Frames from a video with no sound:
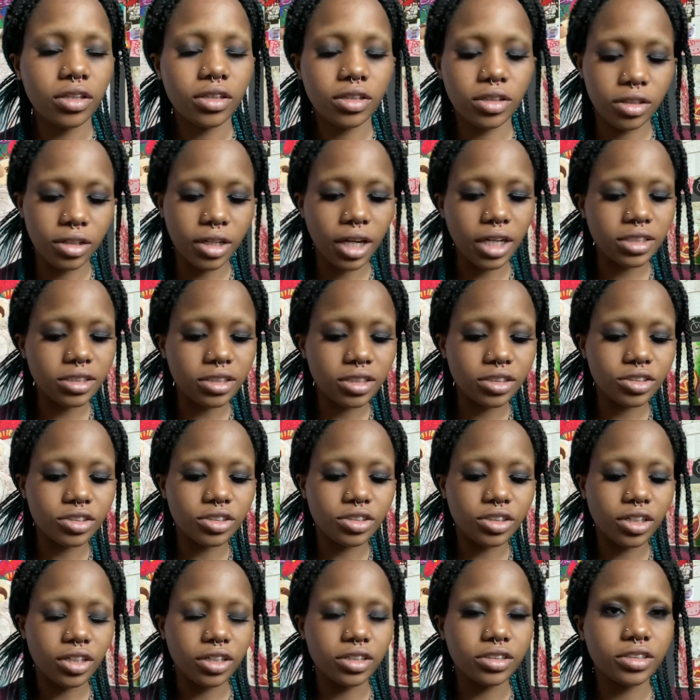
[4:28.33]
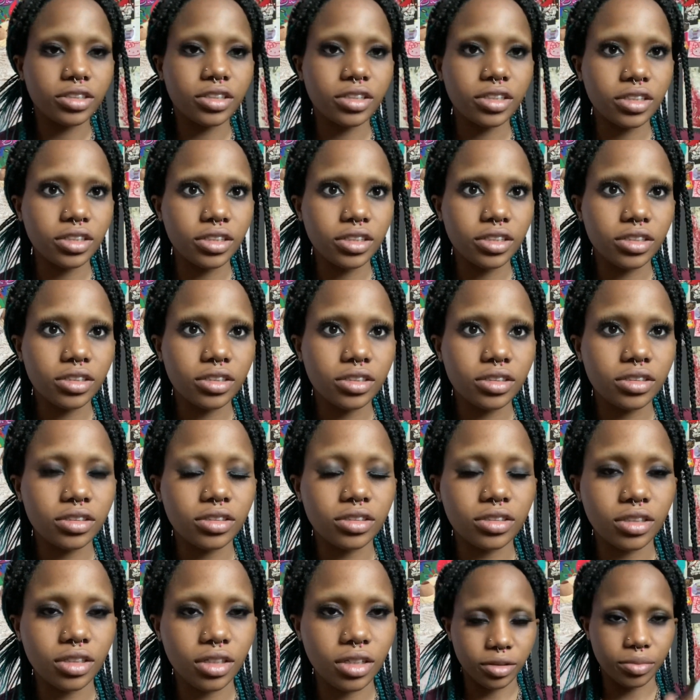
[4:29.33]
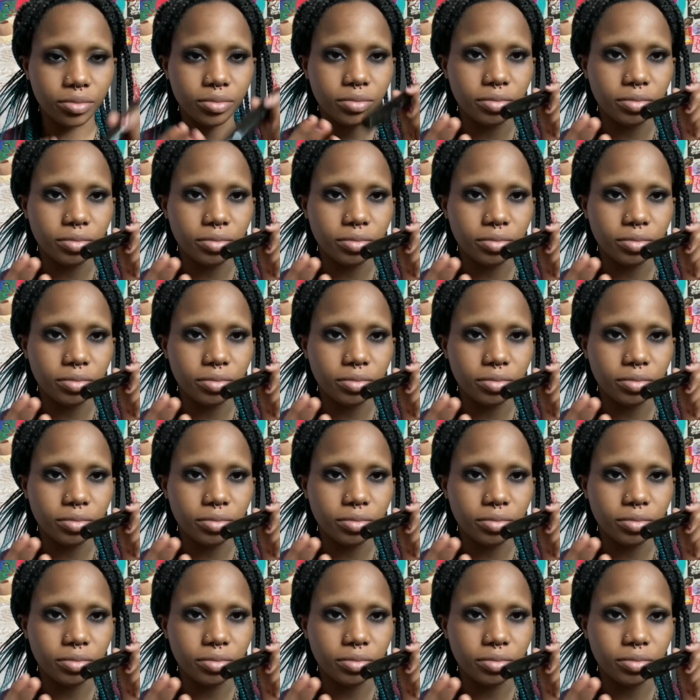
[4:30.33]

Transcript: The next thing she does is a uh,